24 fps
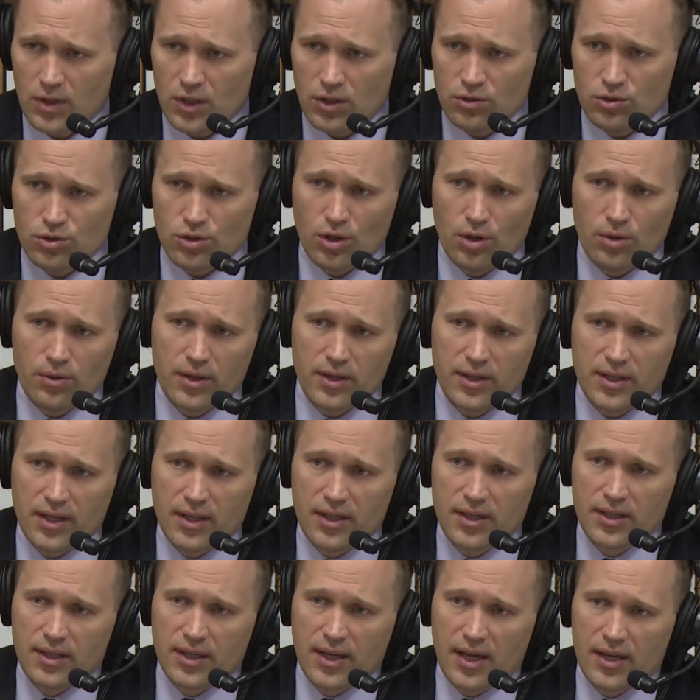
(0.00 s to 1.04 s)
So
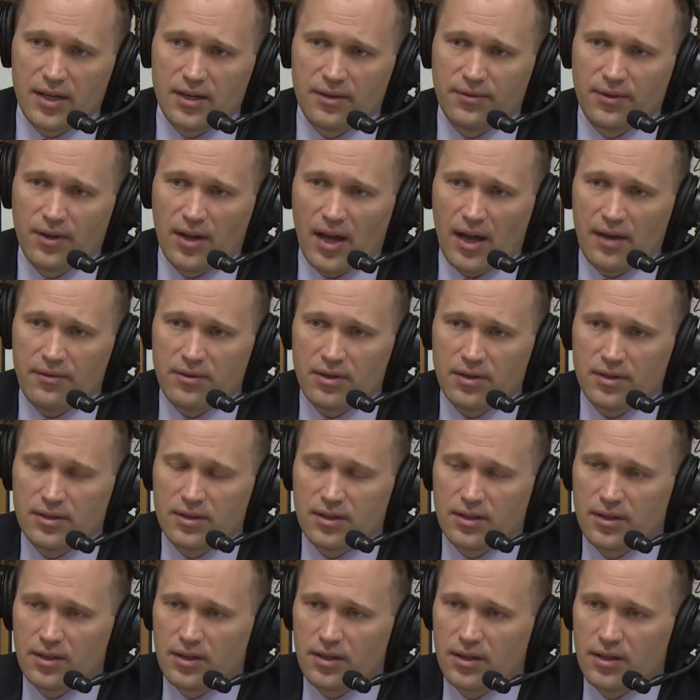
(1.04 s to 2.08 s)
again, if you haven't
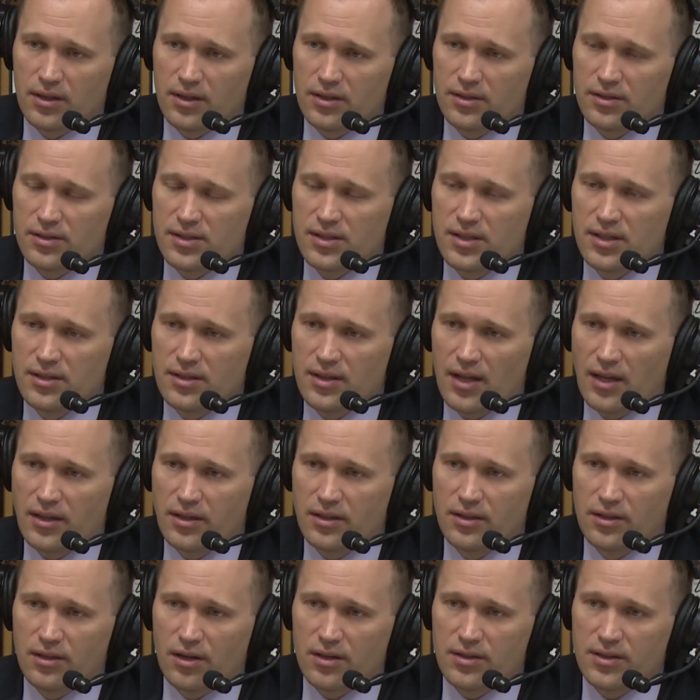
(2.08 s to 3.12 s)
seen that
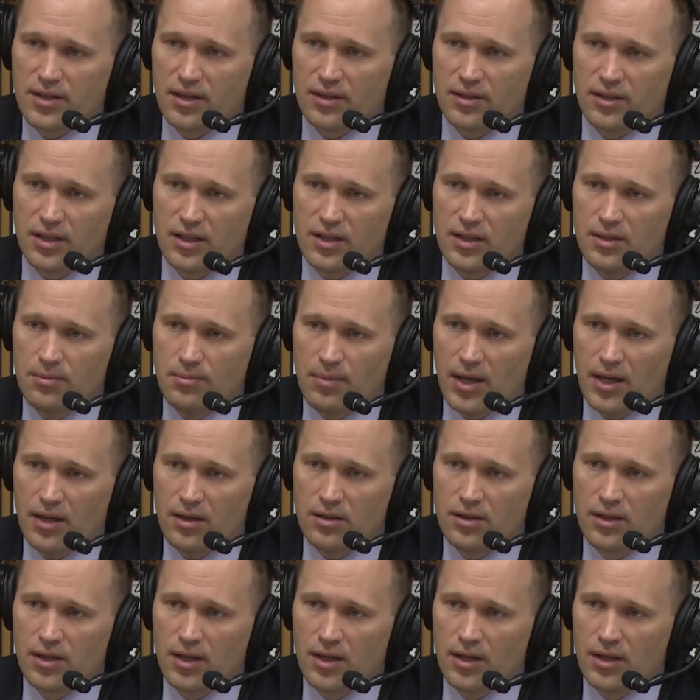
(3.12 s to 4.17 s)
in our daily
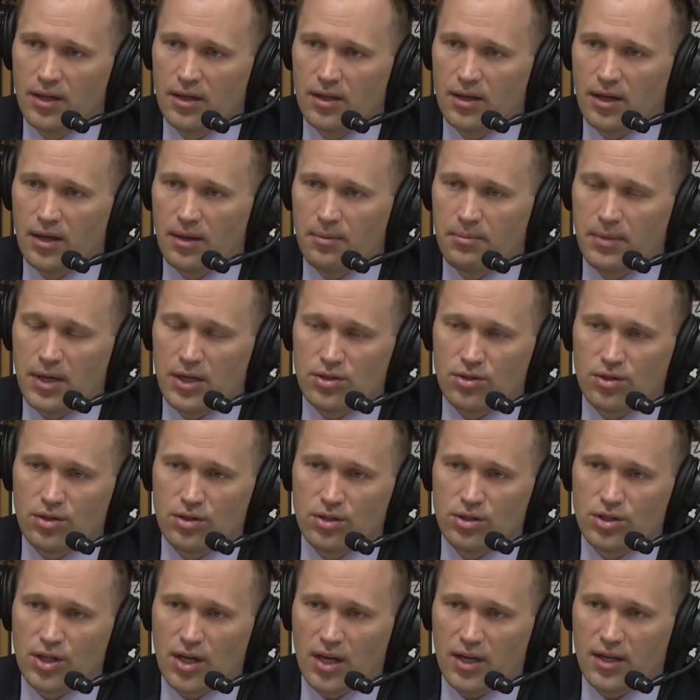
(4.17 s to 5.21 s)
email, make sure
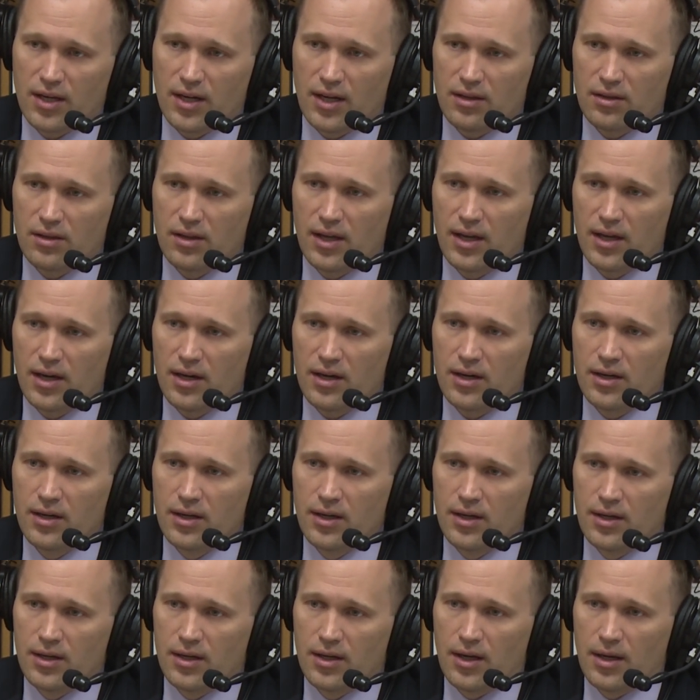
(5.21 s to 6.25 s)
you check it out there.
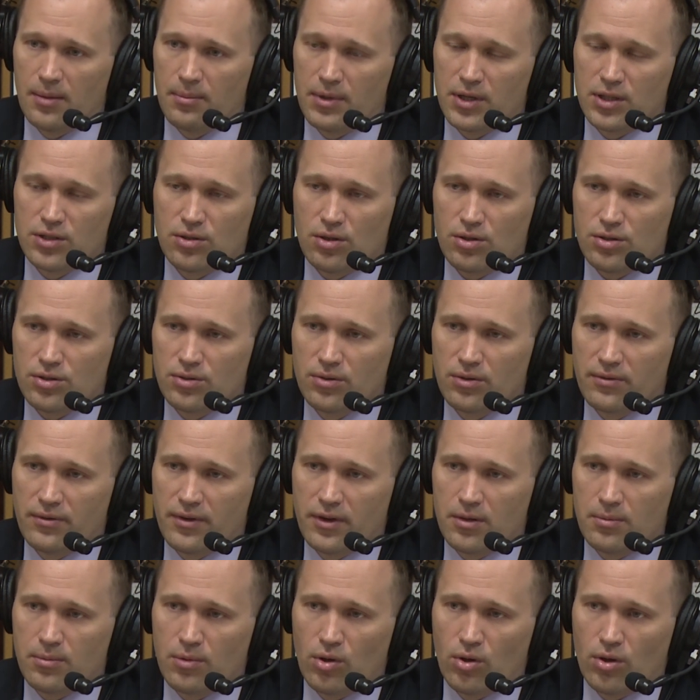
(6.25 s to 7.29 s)
But it's also
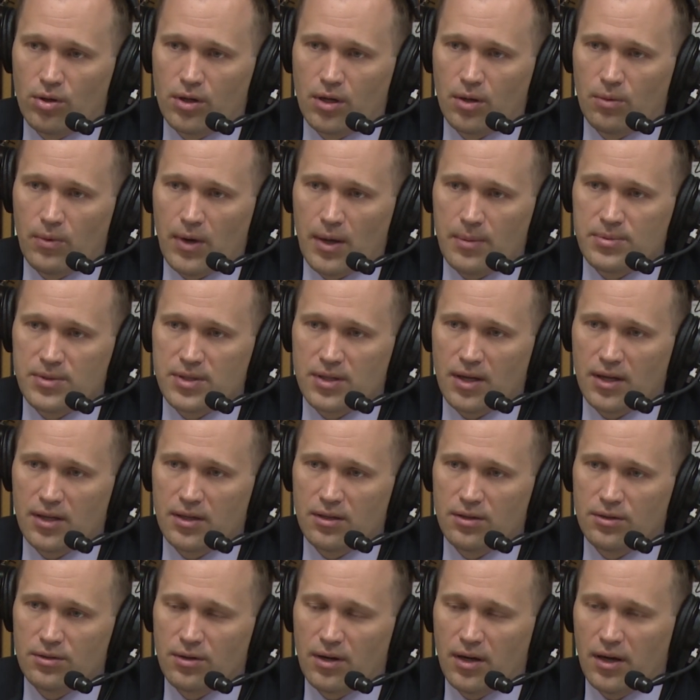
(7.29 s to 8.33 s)
available on our website
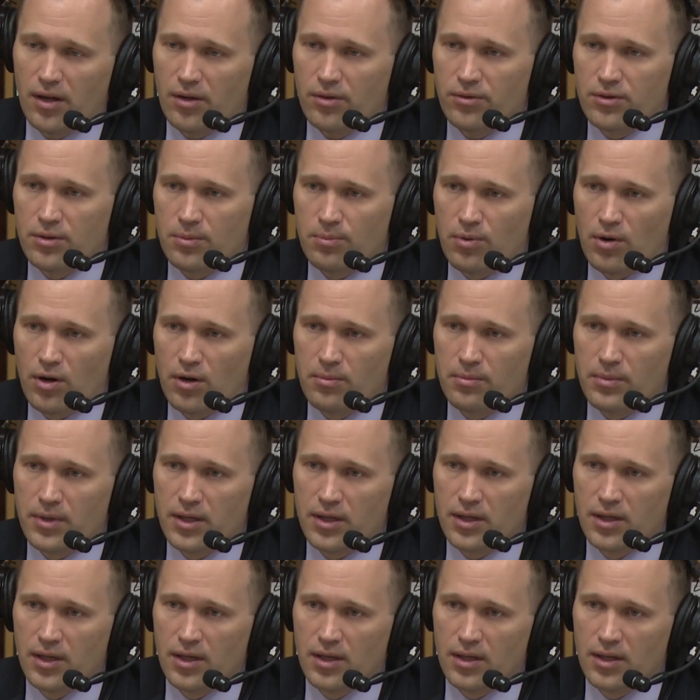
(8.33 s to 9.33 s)
under our health department.